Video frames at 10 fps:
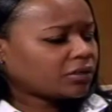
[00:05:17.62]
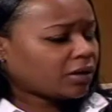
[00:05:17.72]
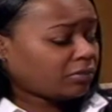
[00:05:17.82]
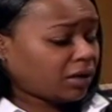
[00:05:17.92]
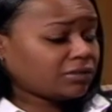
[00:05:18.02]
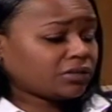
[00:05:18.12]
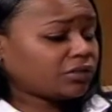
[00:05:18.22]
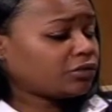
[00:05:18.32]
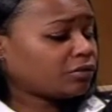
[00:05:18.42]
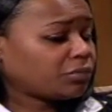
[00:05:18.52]
I, I,
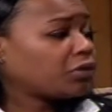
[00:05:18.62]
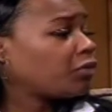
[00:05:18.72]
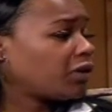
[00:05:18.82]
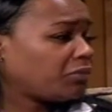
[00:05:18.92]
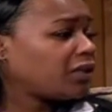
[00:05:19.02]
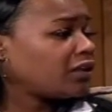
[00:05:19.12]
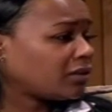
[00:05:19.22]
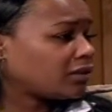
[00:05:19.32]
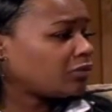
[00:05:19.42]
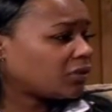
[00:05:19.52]
secured employment
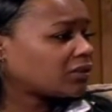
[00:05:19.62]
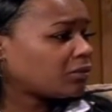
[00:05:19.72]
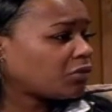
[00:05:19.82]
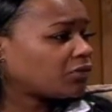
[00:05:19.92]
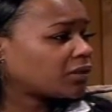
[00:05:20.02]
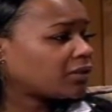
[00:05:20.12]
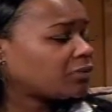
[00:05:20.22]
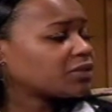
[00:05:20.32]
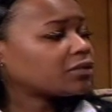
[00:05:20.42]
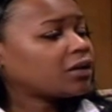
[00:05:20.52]
immediately once I moved to
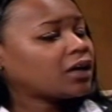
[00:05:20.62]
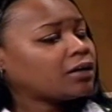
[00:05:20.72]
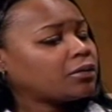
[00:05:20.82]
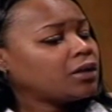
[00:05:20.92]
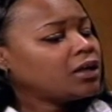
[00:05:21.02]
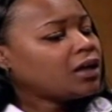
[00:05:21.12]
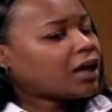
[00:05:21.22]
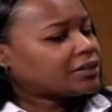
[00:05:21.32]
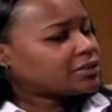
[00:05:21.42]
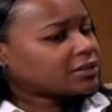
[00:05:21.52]
Columbus, Ohio.
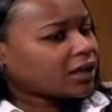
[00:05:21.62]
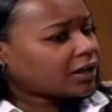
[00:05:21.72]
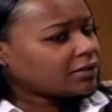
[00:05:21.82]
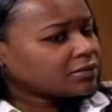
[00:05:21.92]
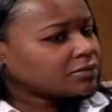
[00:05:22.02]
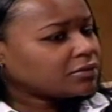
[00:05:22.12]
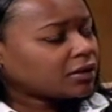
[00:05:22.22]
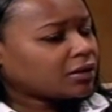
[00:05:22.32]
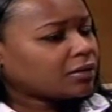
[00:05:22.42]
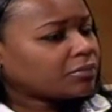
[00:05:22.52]
I just hadn't
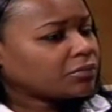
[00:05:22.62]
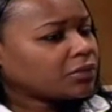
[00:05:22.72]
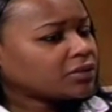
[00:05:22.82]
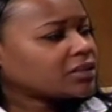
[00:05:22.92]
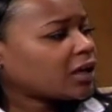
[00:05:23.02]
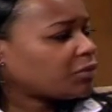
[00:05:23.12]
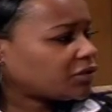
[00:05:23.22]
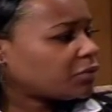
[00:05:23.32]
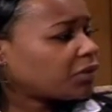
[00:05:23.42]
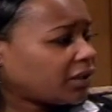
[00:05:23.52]
um,
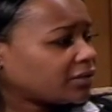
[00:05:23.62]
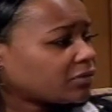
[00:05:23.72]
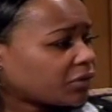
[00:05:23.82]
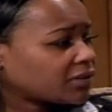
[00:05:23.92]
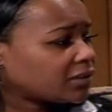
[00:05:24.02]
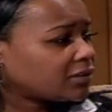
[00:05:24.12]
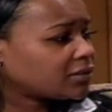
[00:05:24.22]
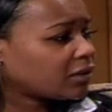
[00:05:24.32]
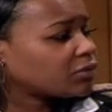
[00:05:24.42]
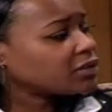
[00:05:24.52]
established a place of
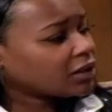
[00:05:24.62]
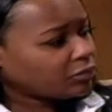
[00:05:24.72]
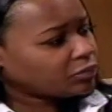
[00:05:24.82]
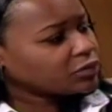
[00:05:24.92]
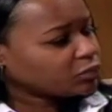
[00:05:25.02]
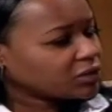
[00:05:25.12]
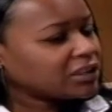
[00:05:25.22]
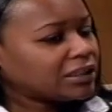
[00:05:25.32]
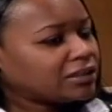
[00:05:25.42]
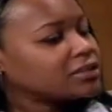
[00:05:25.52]
residence. I was I was
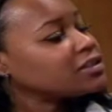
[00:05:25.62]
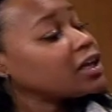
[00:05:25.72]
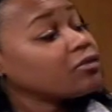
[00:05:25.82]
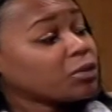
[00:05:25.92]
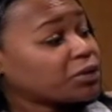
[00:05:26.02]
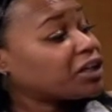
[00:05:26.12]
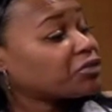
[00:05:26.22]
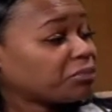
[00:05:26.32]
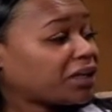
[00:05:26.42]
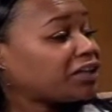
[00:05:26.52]
needing to save up
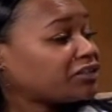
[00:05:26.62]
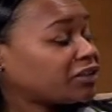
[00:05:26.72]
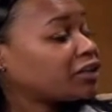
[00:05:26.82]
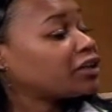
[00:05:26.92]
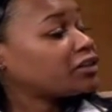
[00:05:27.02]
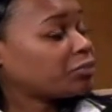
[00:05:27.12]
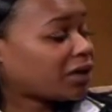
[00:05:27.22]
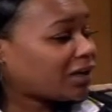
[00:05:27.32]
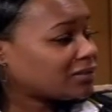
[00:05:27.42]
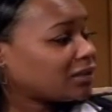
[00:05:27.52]
enough money to get a
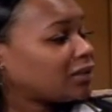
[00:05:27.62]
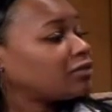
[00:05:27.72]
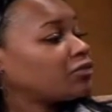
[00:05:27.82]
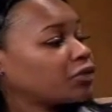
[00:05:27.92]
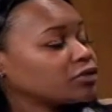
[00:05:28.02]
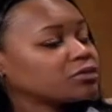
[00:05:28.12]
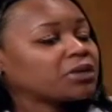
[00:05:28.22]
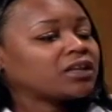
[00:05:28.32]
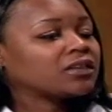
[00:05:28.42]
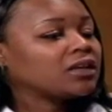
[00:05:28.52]
deposit in the first month.